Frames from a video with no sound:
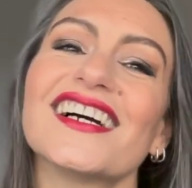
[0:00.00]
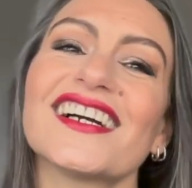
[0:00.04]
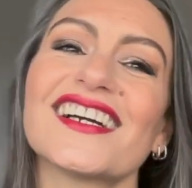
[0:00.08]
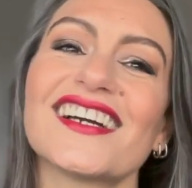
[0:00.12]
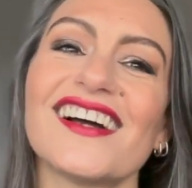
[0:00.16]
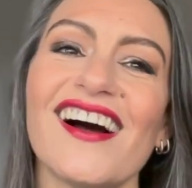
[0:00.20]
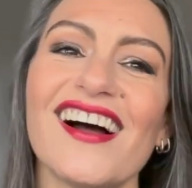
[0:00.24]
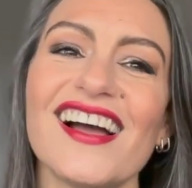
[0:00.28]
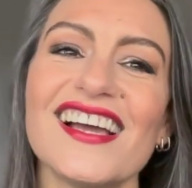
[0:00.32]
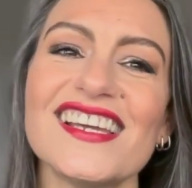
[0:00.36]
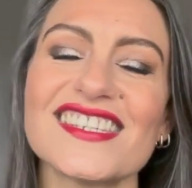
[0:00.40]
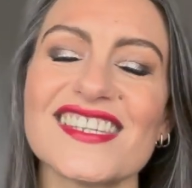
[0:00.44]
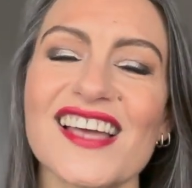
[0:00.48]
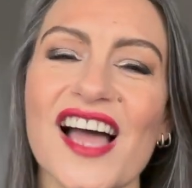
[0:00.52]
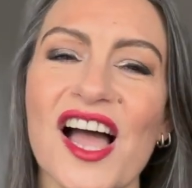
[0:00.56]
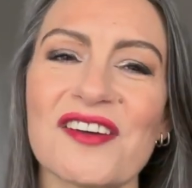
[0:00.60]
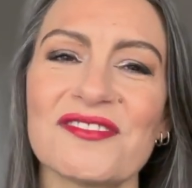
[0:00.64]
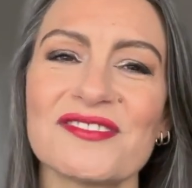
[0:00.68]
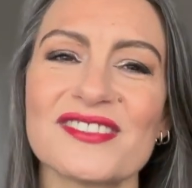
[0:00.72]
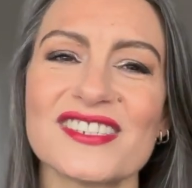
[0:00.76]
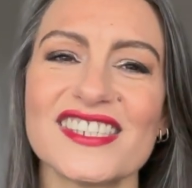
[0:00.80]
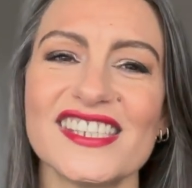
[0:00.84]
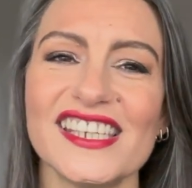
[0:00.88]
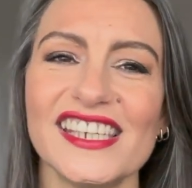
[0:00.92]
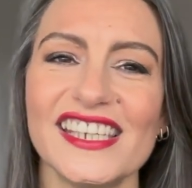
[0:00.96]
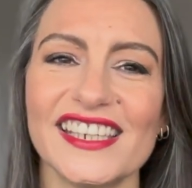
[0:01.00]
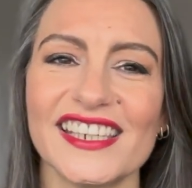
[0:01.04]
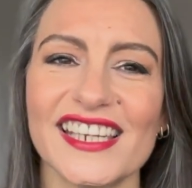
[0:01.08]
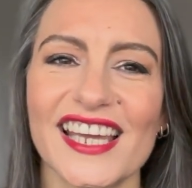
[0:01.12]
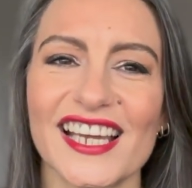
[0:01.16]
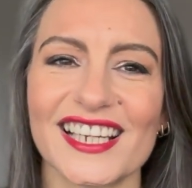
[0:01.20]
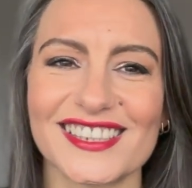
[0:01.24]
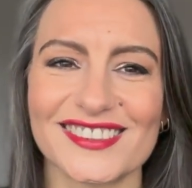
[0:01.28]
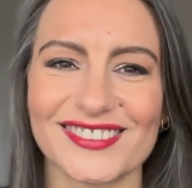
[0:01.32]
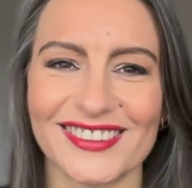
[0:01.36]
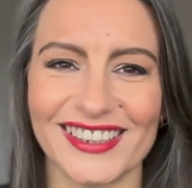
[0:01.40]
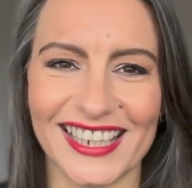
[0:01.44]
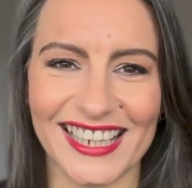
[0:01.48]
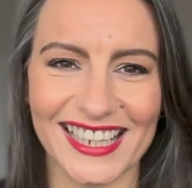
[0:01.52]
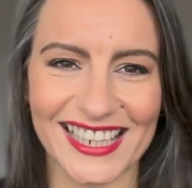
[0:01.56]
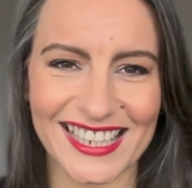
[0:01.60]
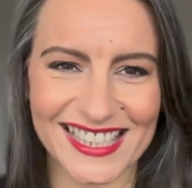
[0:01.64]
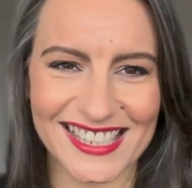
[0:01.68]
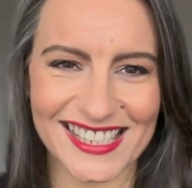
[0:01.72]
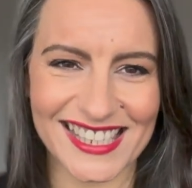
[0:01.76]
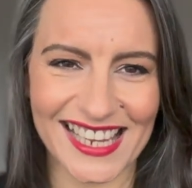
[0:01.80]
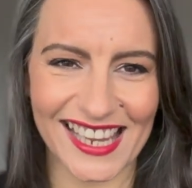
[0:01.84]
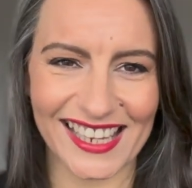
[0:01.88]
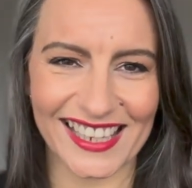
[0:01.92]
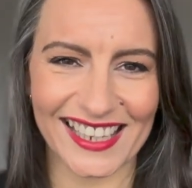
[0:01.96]
Guys, I will see you next
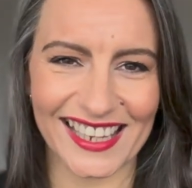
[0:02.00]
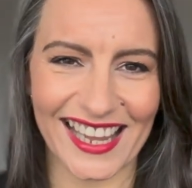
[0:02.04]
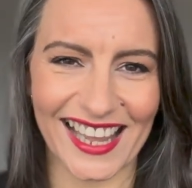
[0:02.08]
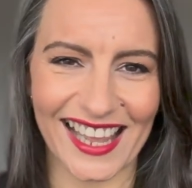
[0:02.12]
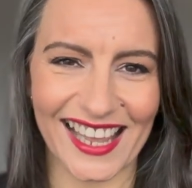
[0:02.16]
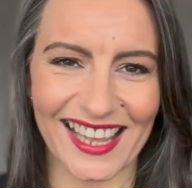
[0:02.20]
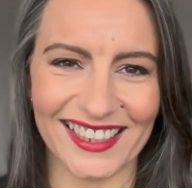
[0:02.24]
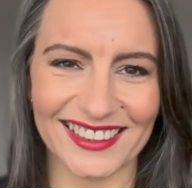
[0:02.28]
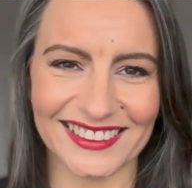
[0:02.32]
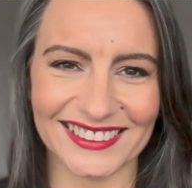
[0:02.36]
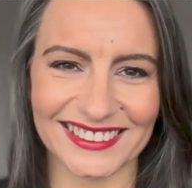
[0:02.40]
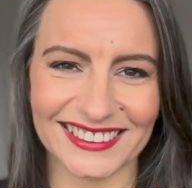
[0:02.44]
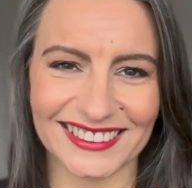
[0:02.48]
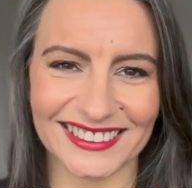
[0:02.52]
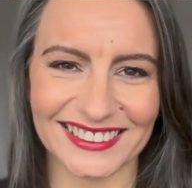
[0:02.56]
week. Take care.